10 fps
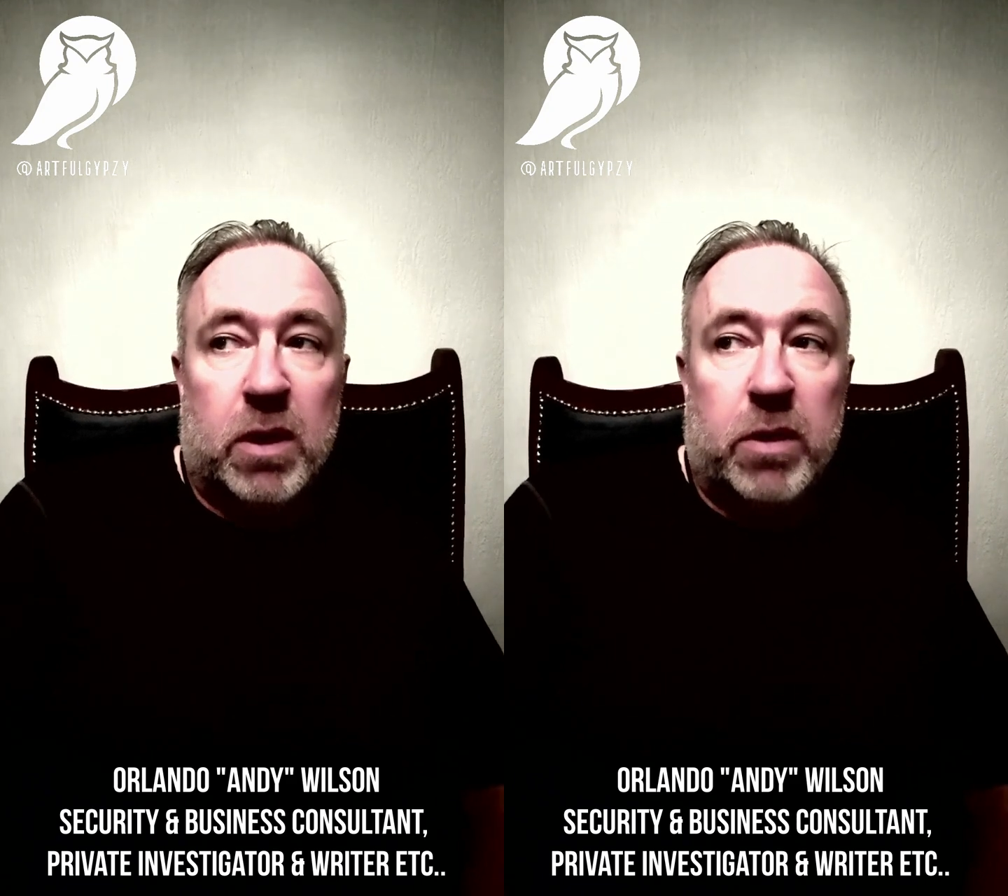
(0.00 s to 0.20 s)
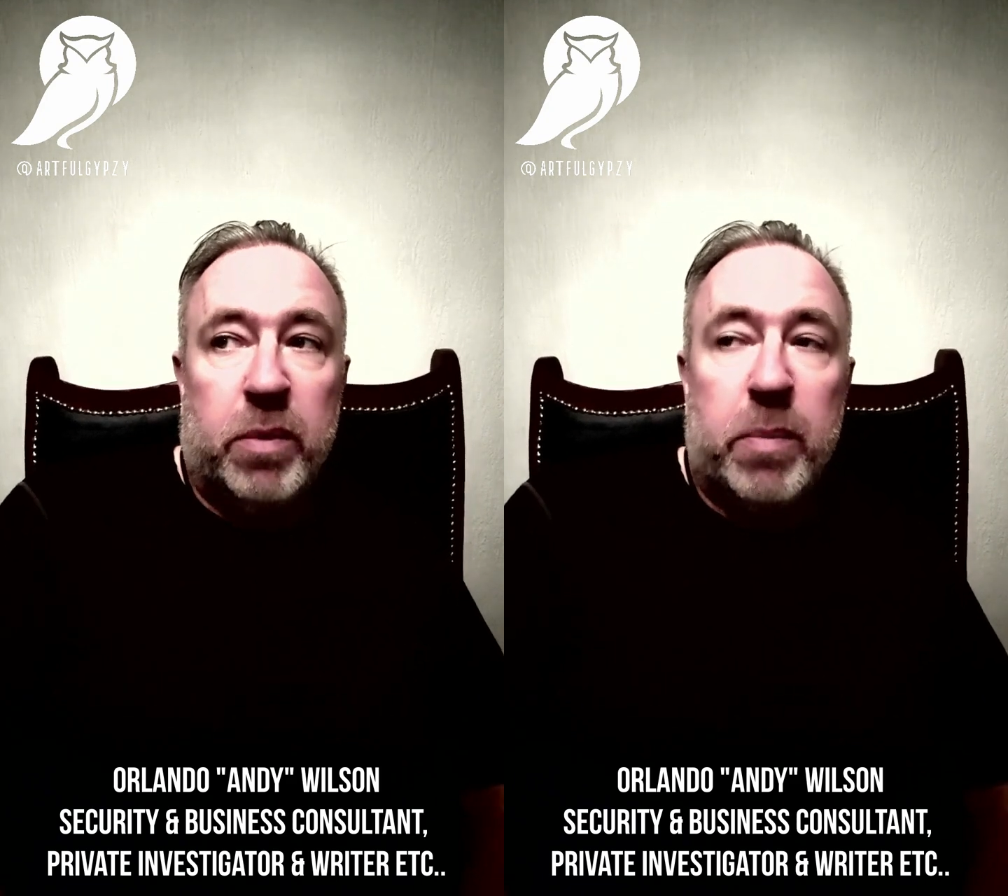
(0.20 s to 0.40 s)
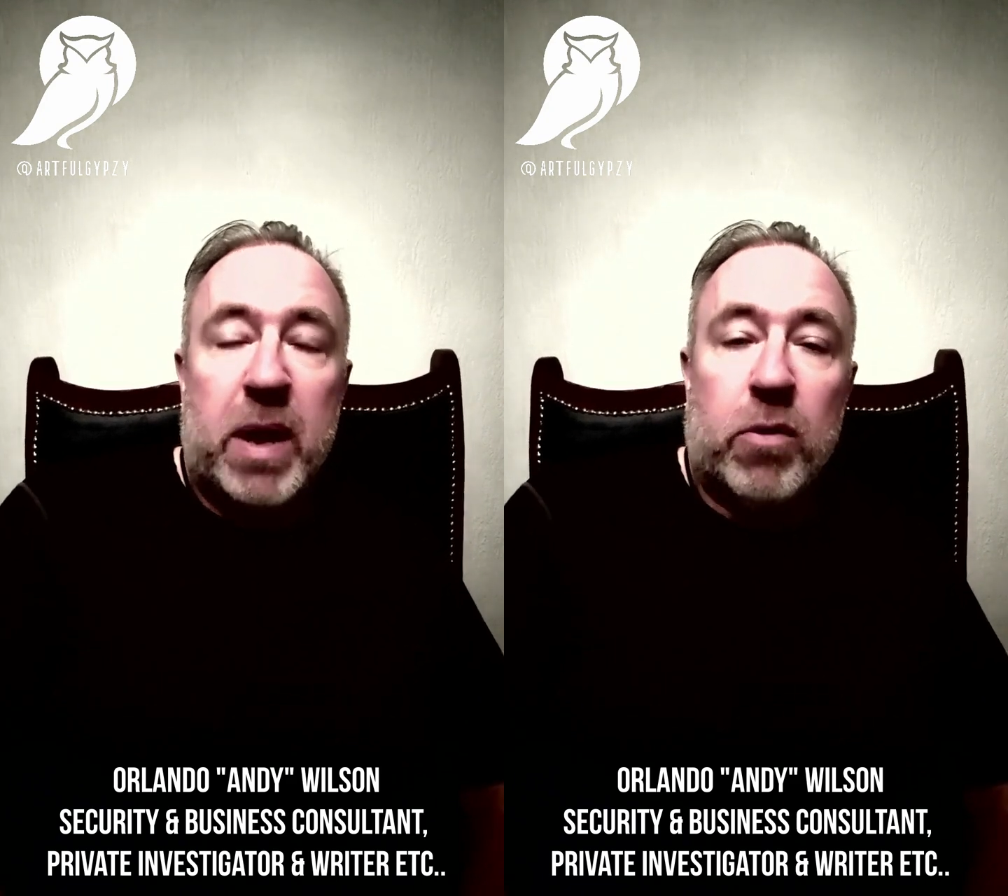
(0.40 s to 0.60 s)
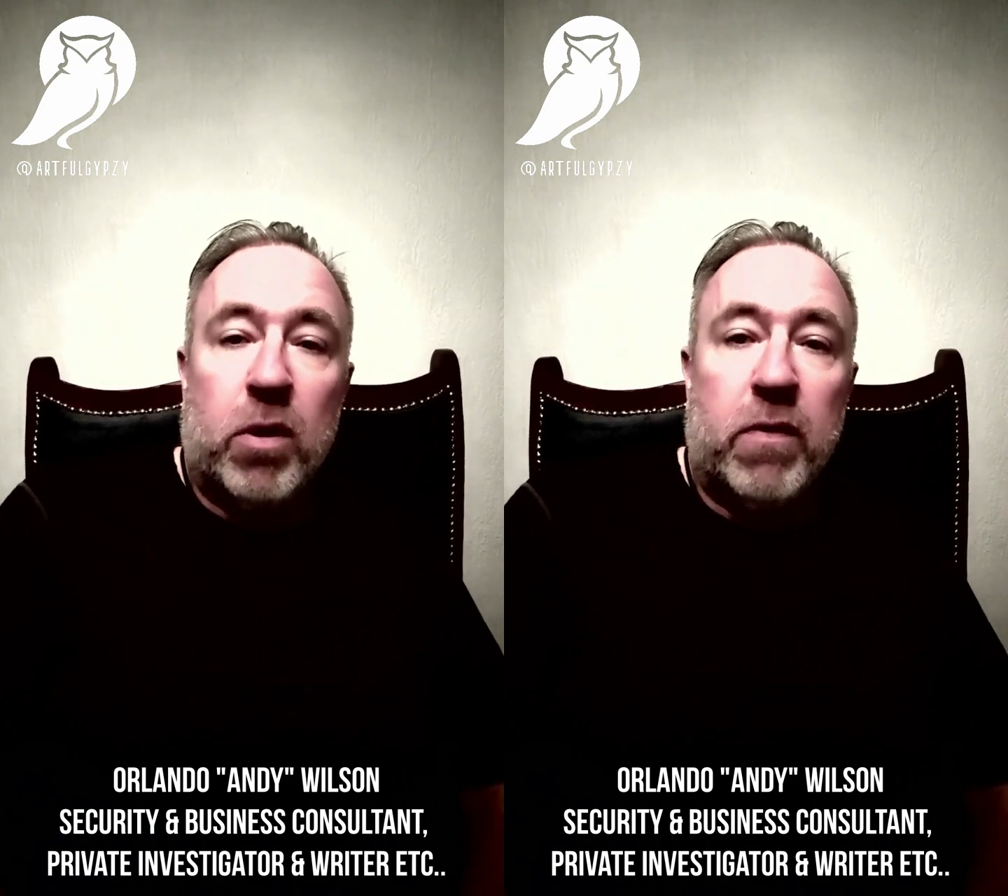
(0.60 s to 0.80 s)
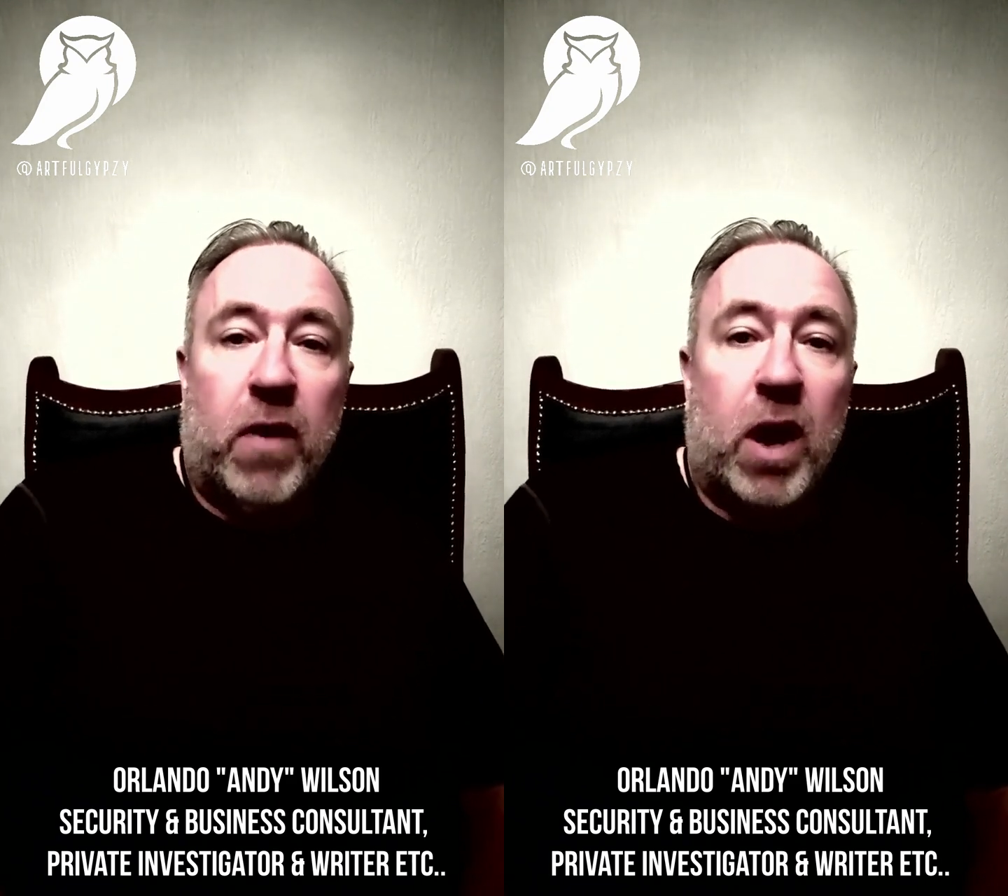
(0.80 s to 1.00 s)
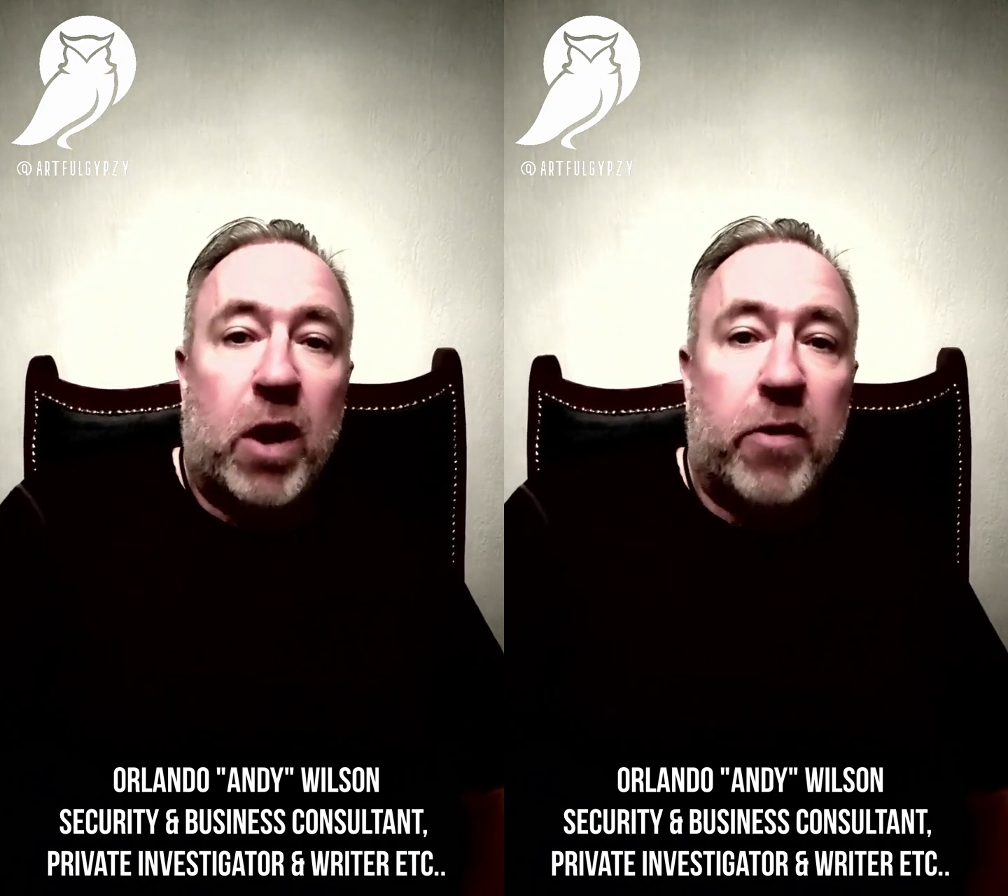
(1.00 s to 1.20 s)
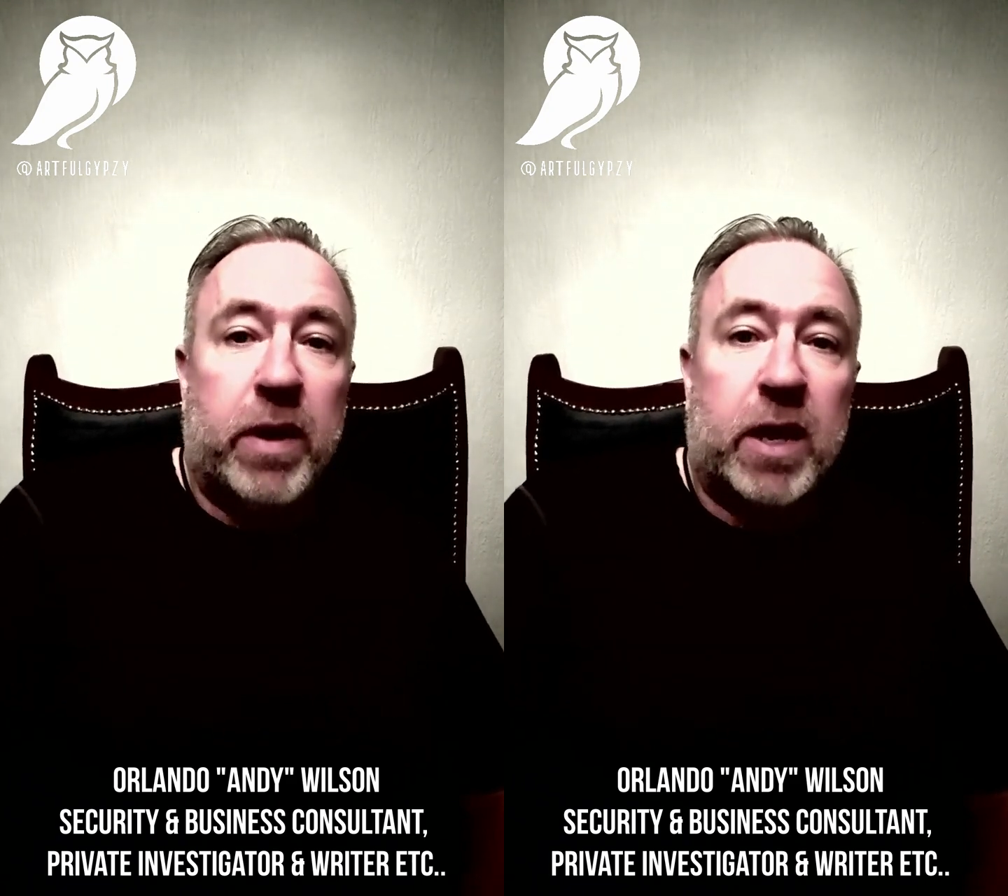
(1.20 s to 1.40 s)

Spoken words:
you'd be better off hiring